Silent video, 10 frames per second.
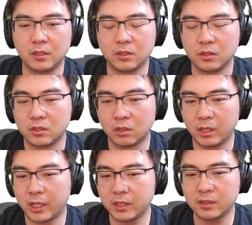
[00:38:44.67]
So
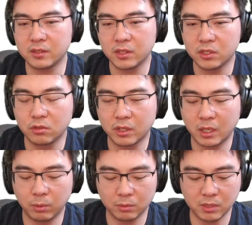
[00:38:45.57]
I had this issue a
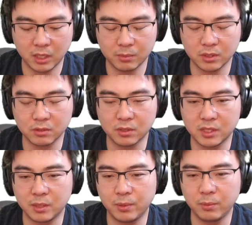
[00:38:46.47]
couple of times, also
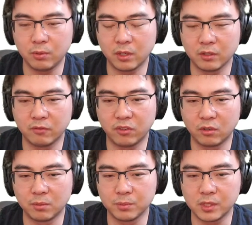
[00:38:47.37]
see people on the
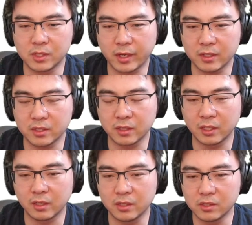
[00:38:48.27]
forum discussing
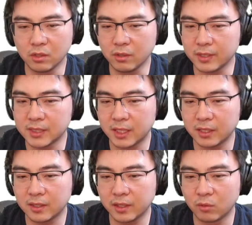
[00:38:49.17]
it. It's not exactly
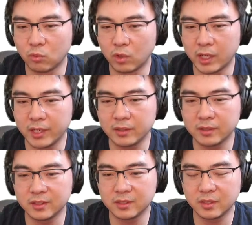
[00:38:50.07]
clear why
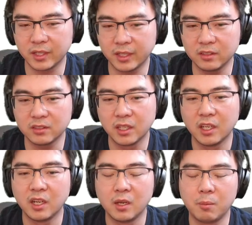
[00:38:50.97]
this is the case,
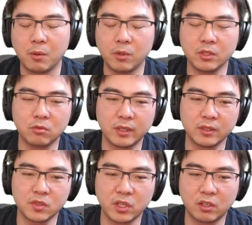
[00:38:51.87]
but when you run
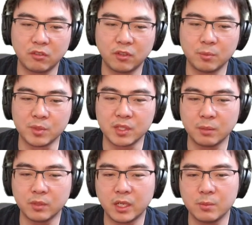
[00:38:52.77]
this Terraform,
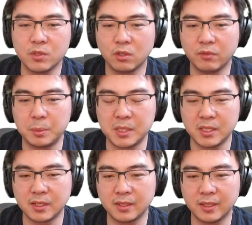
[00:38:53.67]
sometimes your
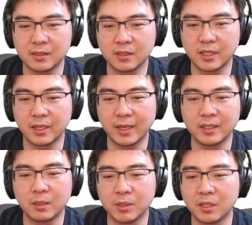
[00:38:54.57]
VPC connector can
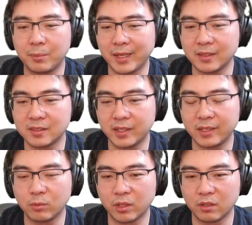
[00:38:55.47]
end up in a bad
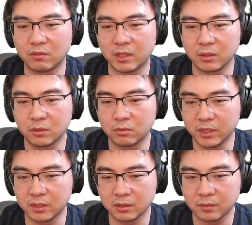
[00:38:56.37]
state without a very good
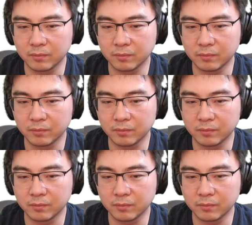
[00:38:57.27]
reason.